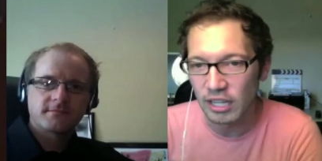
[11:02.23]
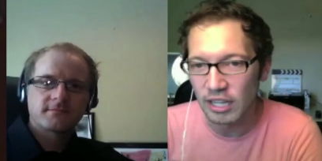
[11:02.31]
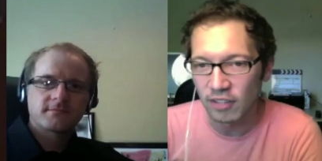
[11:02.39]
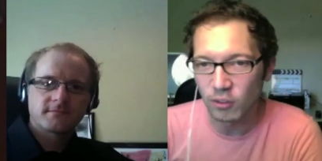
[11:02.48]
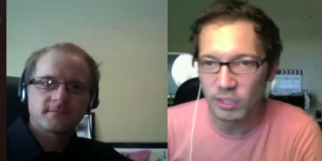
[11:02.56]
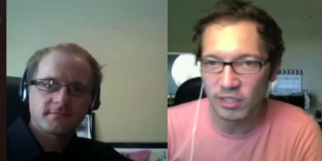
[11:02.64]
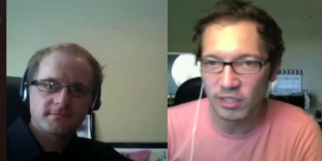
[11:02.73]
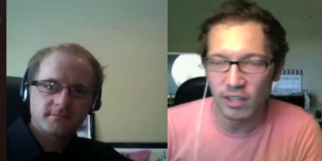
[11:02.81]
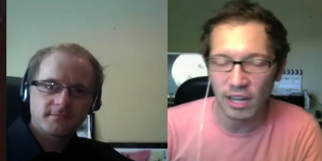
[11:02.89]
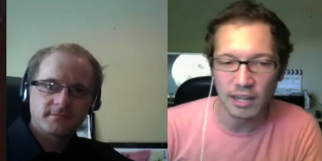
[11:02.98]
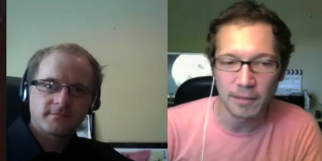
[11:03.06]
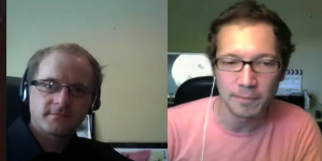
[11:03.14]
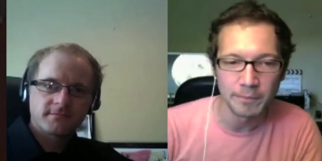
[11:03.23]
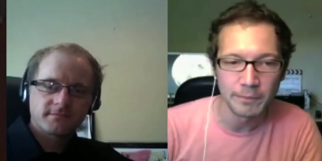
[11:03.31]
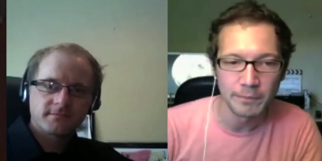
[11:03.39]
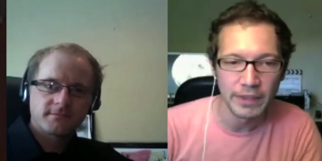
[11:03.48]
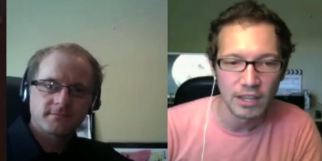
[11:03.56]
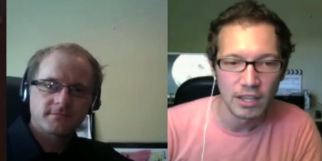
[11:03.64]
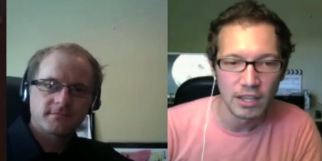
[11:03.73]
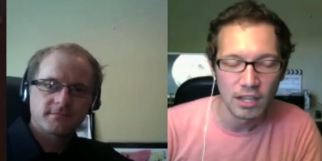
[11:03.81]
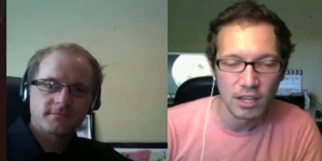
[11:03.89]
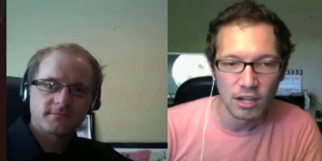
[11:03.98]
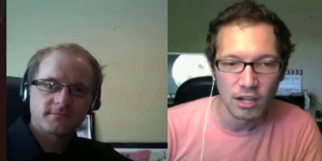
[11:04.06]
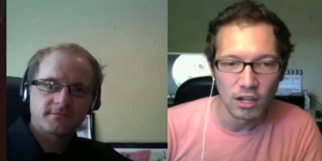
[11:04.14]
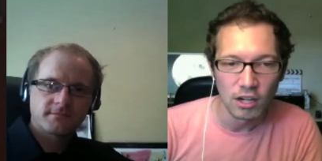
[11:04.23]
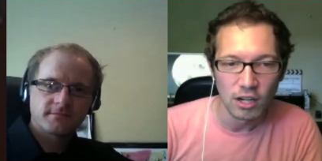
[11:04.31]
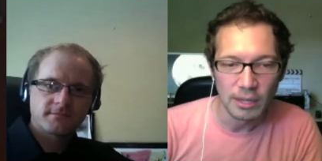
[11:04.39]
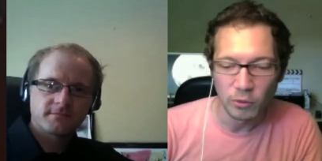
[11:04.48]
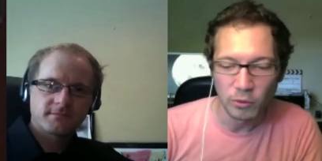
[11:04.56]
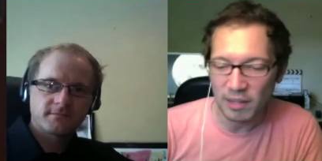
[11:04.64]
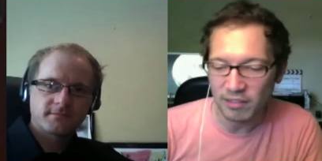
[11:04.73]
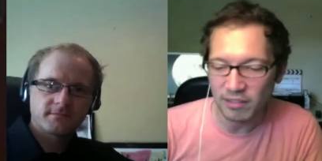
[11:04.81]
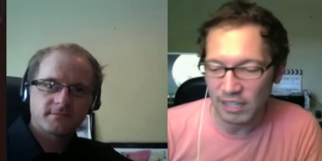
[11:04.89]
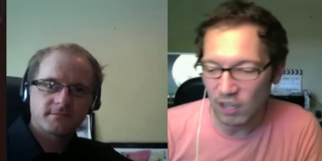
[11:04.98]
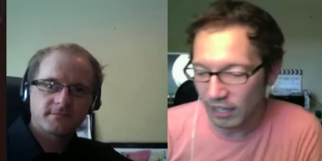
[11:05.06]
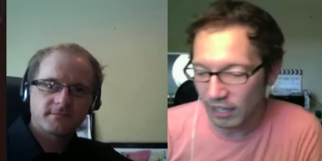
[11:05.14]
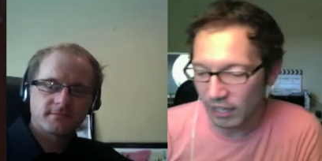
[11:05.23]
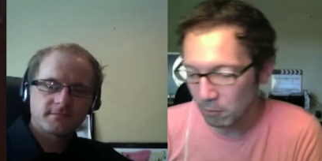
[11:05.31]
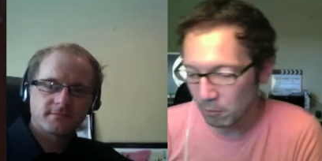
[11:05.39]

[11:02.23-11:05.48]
Speaker 1: So we, um, it was basically all camera